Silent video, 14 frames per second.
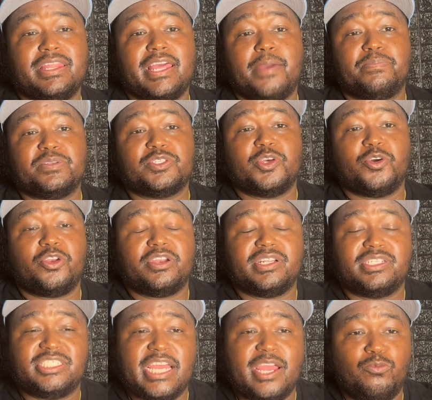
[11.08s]
episode of the
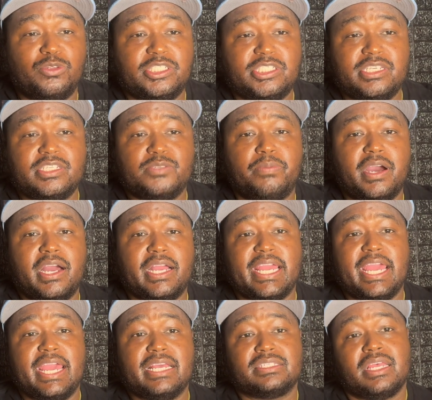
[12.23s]
Chatting with Cheeze
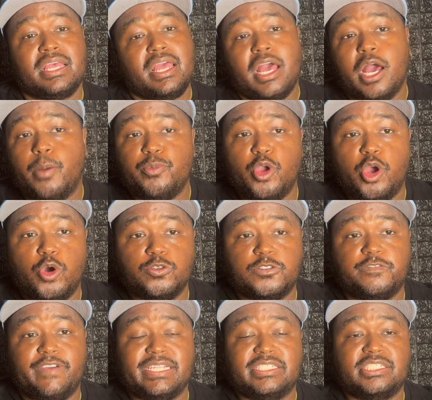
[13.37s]
podcast. I'm your host,
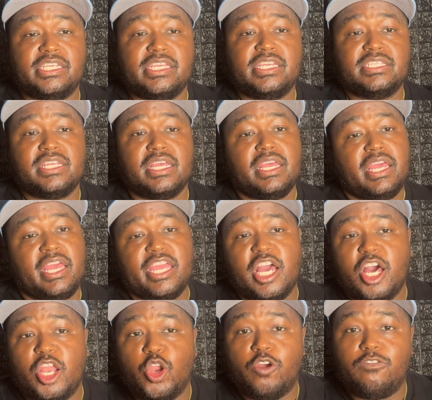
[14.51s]
Fat Cheeze, and
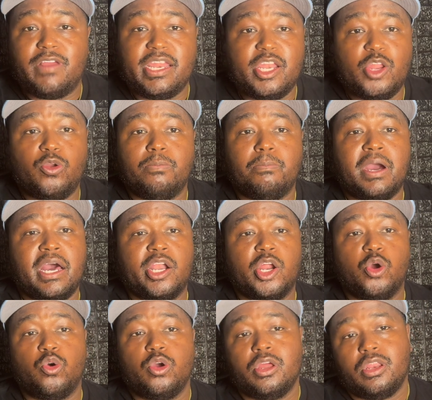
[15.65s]
y'all already know the
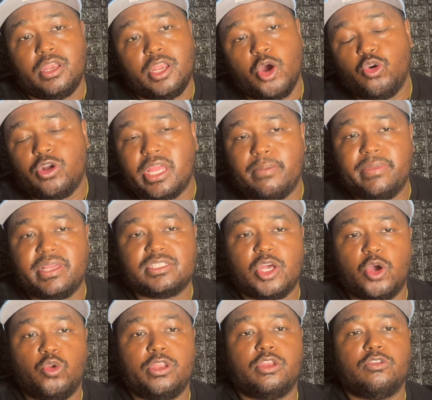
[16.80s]
motto, no gimmicks,
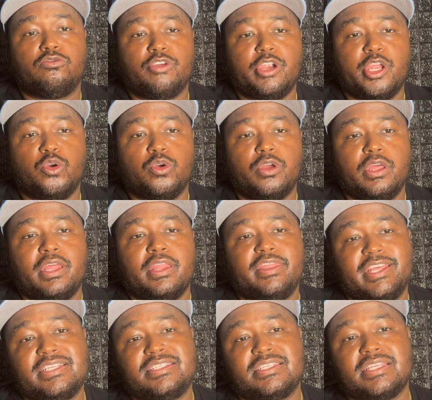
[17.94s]
only the real.
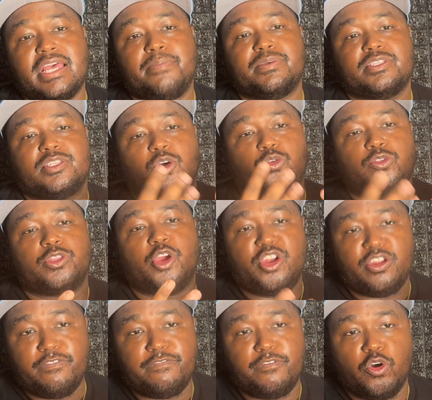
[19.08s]
This is episode
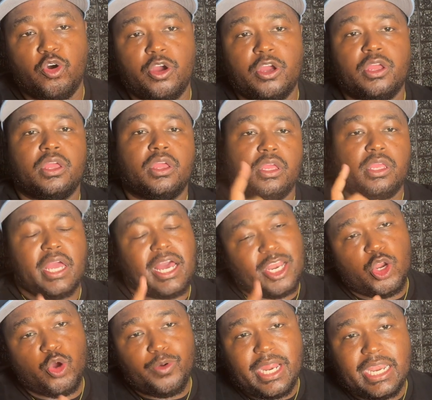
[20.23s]
34. Y'all
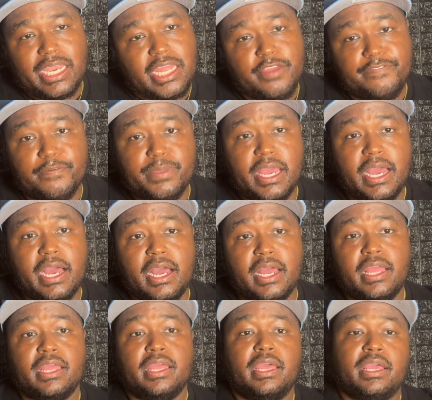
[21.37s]
know what I need from y'all.
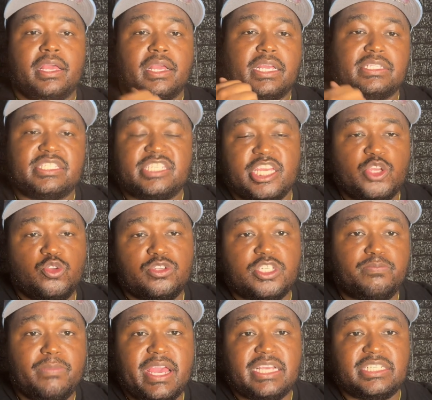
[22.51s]
Continue to
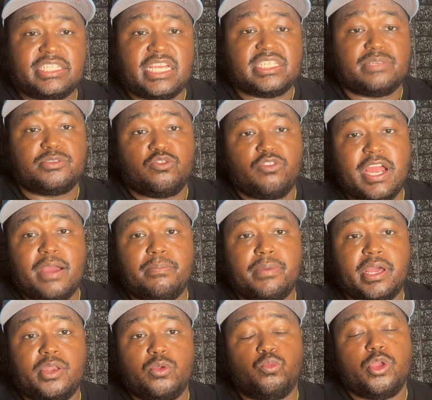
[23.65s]
smash that subscribe
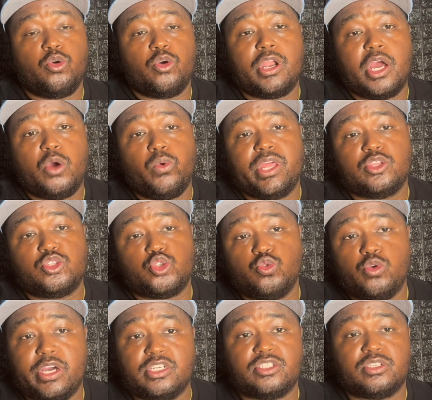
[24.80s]
button. We on our way to
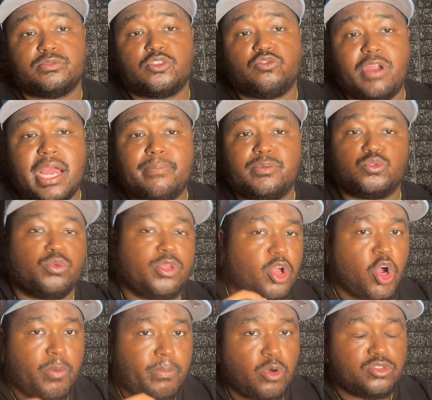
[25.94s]
200 subscribers. We
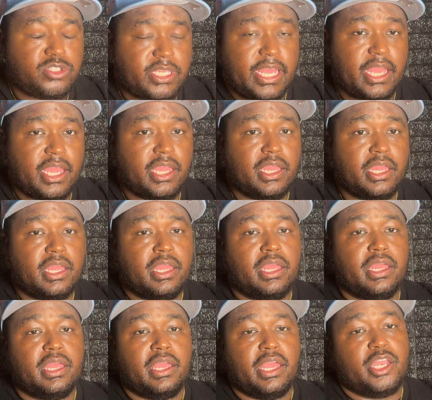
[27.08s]
almost there.
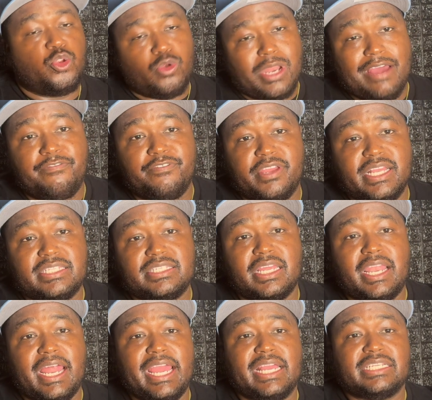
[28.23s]
And do not forget to
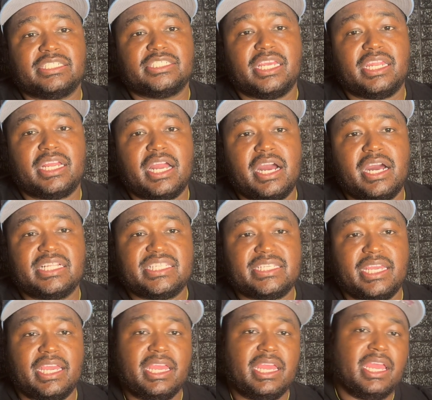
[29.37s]
like and share the
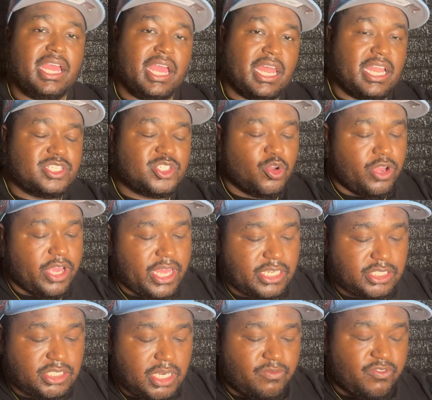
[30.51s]
content, and let's go ahead and
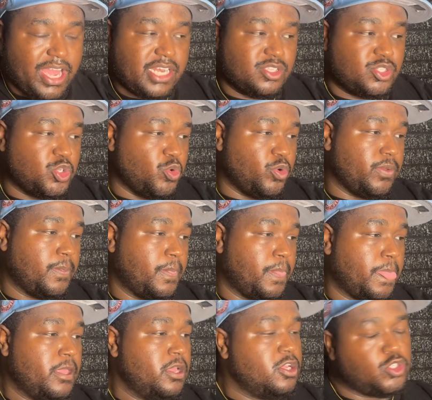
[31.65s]
jump right into it.
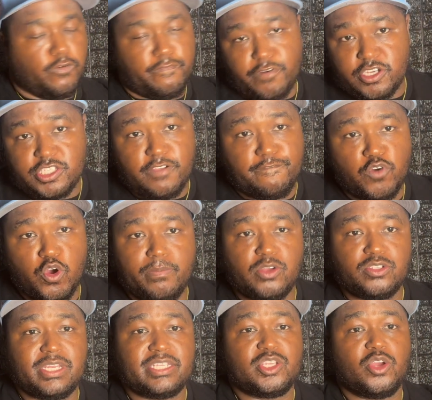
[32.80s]
So first and
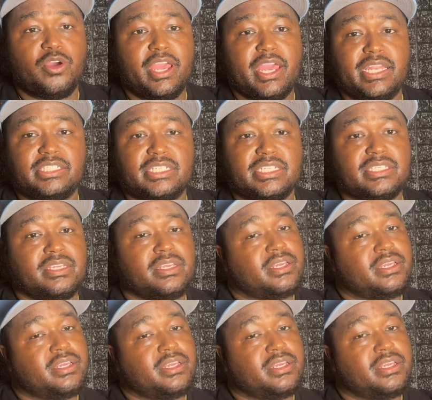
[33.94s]
foremost, let's go ahead and just